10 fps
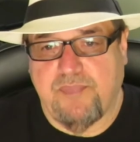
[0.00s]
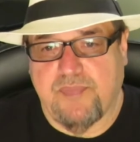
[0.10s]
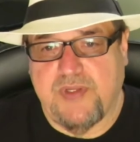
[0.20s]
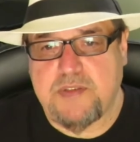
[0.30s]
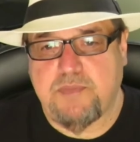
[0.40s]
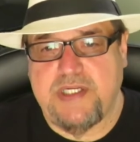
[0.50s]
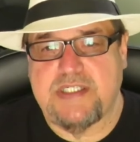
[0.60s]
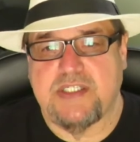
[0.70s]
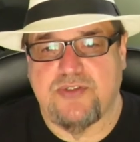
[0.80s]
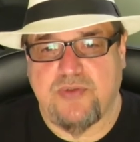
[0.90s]
this
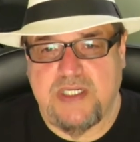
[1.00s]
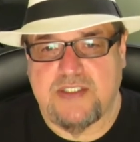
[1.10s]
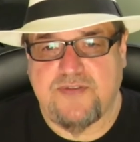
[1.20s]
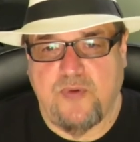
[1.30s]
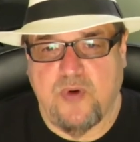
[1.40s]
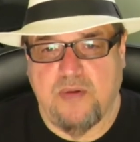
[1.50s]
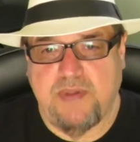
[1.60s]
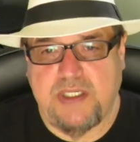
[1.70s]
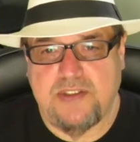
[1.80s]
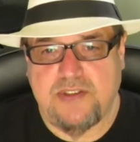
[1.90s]
place has transformed
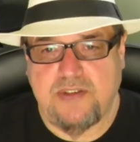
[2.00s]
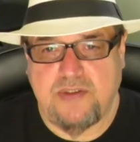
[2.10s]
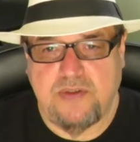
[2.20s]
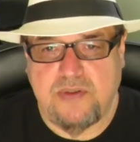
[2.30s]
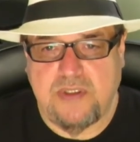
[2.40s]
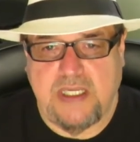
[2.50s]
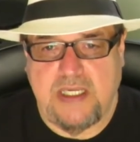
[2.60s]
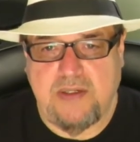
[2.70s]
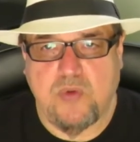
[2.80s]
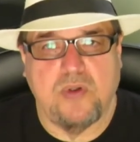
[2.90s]
into
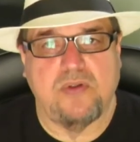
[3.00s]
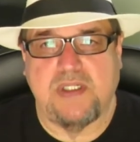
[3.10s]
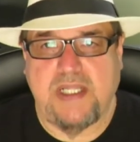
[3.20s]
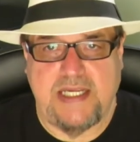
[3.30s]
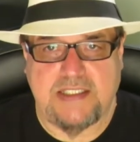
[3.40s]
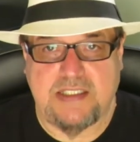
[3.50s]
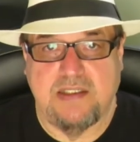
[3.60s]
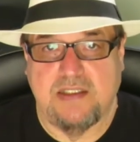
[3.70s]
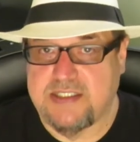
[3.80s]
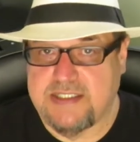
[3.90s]
a
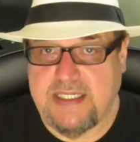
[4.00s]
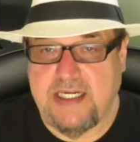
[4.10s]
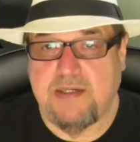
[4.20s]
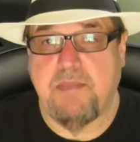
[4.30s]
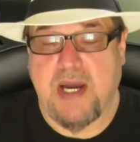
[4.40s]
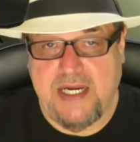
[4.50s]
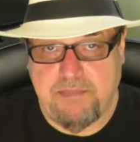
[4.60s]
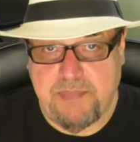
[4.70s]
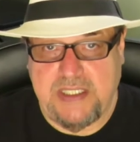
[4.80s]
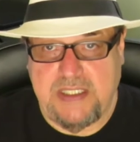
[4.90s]
world-class city, in my
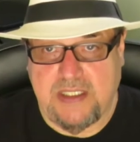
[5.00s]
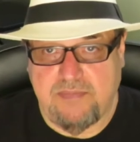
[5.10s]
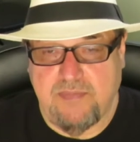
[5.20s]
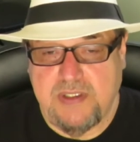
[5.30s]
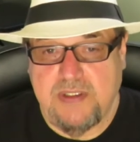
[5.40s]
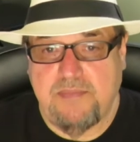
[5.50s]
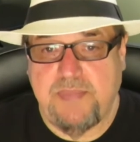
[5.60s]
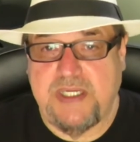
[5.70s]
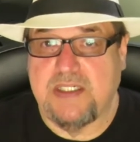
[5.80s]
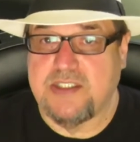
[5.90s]
opinion,
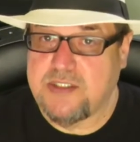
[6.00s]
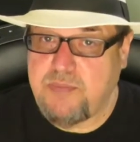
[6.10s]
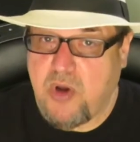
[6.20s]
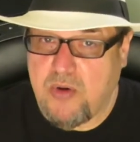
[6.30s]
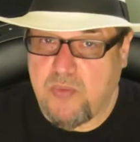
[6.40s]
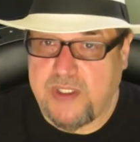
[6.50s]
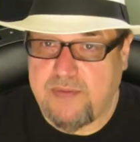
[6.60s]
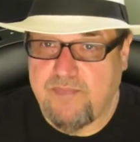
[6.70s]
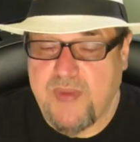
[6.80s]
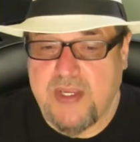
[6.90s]
be it a small one.
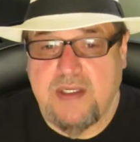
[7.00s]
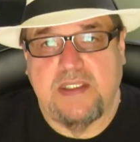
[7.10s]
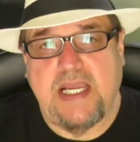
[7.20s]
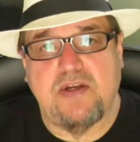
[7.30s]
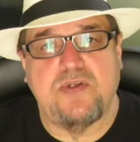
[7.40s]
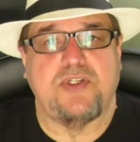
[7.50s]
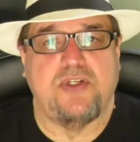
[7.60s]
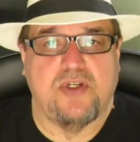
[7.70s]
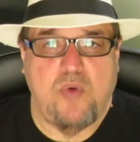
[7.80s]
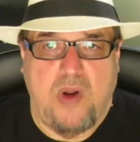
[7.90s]
And that goes
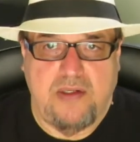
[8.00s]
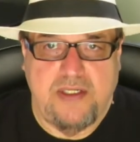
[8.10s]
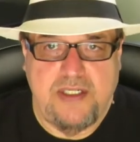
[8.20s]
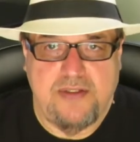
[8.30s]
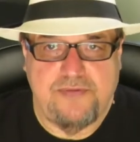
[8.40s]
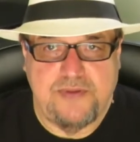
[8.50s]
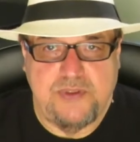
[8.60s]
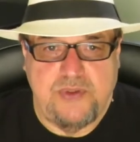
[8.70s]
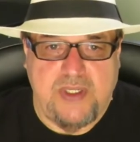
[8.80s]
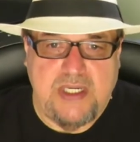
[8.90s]
to the quality of the
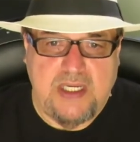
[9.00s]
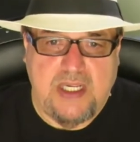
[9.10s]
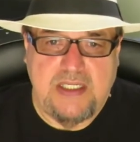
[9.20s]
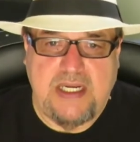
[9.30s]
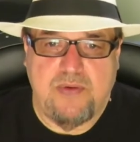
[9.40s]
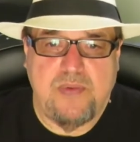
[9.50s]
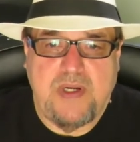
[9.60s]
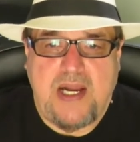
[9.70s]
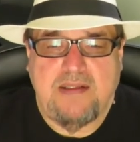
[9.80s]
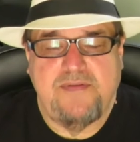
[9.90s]
food. Now,
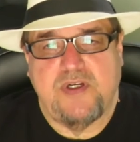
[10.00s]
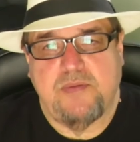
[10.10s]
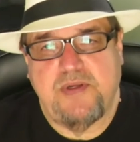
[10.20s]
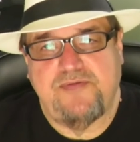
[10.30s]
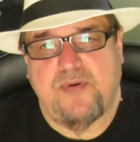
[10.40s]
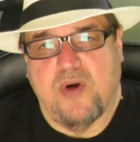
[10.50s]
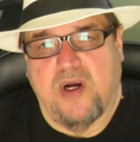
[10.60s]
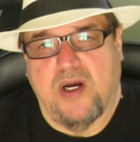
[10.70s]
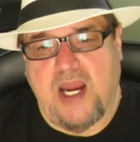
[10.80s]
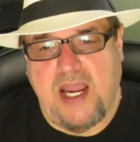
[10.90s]
when I lived there
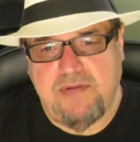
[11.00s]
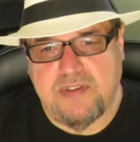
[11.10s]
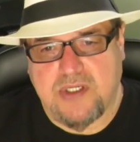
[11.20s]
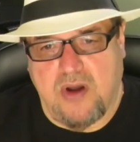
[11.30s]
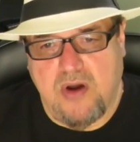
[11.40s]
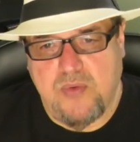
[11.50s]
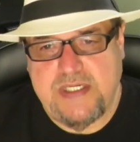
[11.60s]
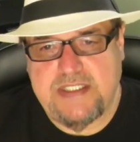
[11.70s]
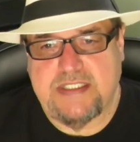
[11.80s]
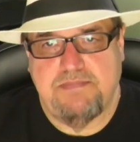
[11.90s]
before, I was
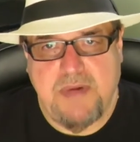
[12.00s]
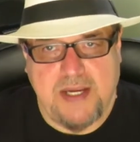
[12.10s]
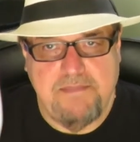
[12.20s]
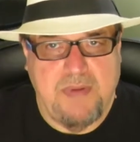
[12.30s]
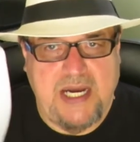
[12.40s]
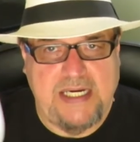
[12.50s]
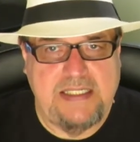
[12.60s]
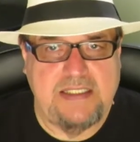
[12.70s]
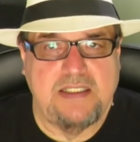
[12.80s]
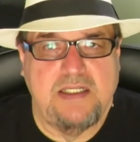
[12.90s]
always in my
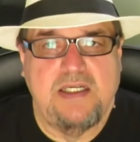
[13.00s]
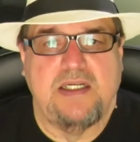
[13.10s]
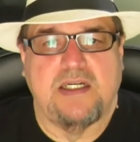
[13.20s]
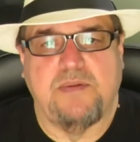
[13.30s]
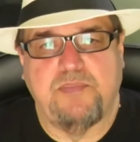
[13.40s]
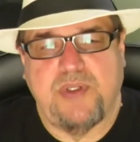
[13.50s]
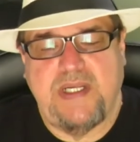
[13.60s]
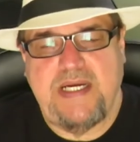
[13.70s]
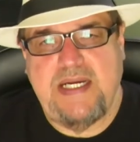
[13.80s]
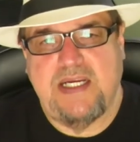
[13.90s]
mind
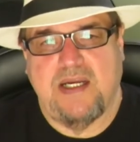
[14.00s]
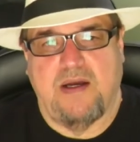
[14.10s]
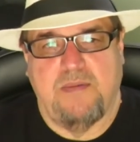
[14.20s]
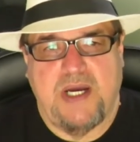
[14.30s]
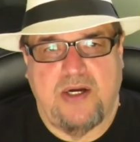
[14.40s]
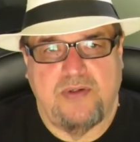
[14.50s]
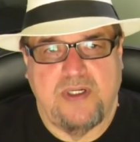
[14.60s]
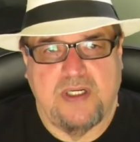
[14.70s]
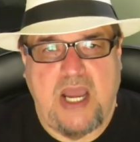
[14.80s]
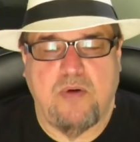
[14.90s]
complaining
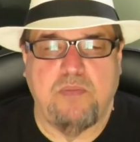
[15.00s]
about how